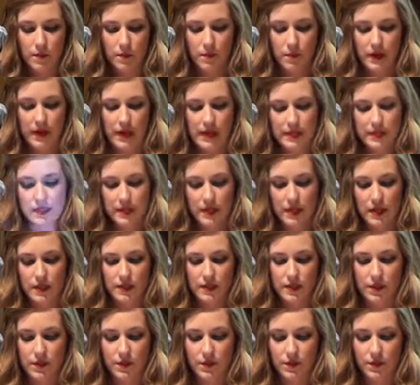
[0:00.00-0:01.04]
But I say
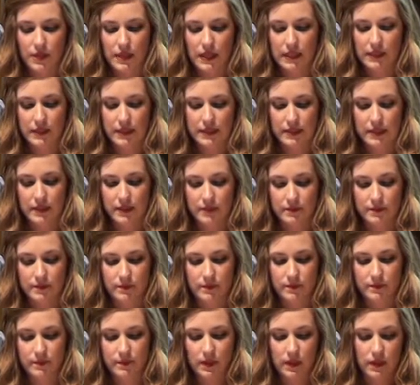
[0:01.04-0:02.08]
to you that
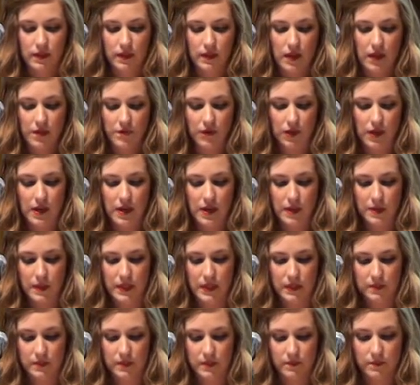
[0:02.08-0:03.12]
listen, love your
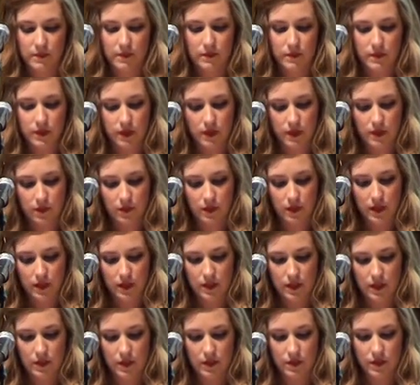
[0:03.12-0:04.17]
enemies, do
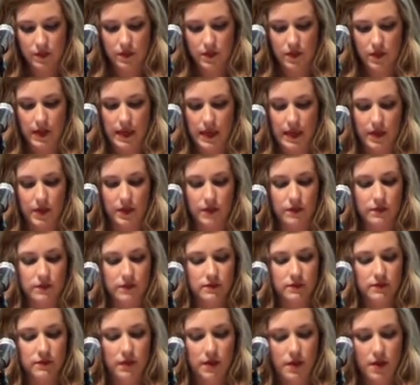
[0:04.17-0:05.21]
good to those who hate you,
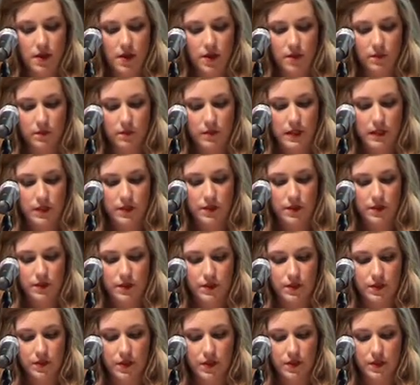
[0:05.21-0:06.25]
bless
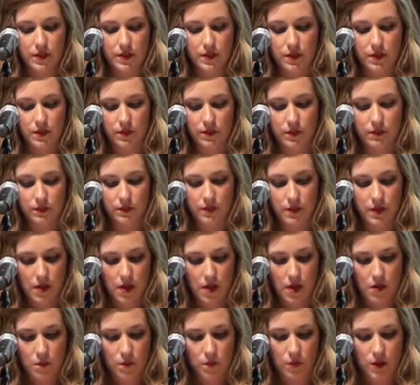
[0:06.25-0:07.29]
those who curse you,
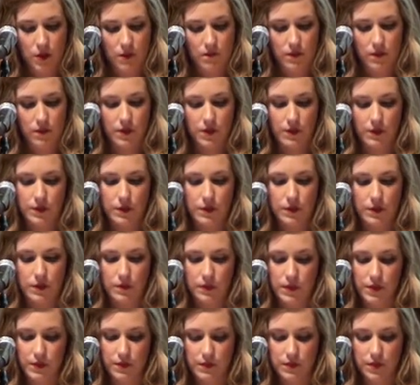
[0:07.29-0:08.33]
pray for those who
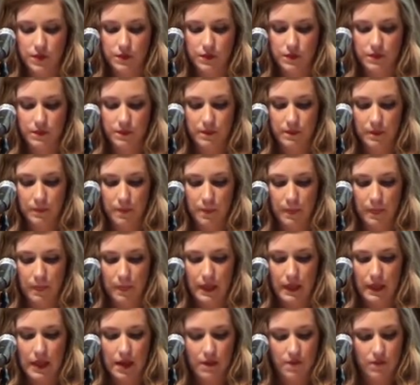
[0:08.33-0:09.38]
abuse you.
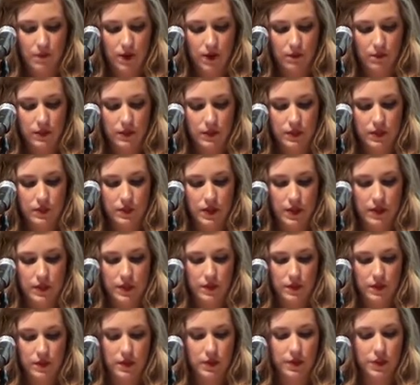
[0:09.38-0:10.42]
If anyone strikes
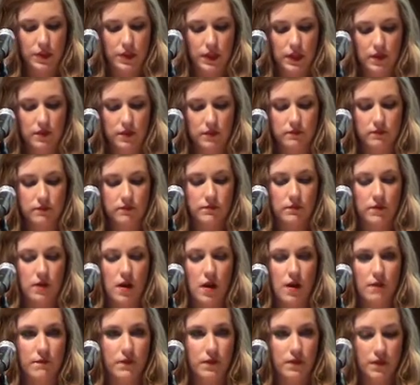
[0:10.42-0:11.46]
you on the cheek,
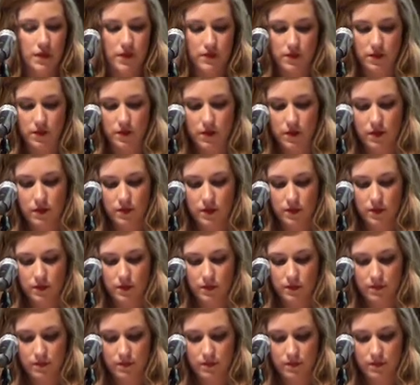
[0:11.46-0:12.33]
offer the other also.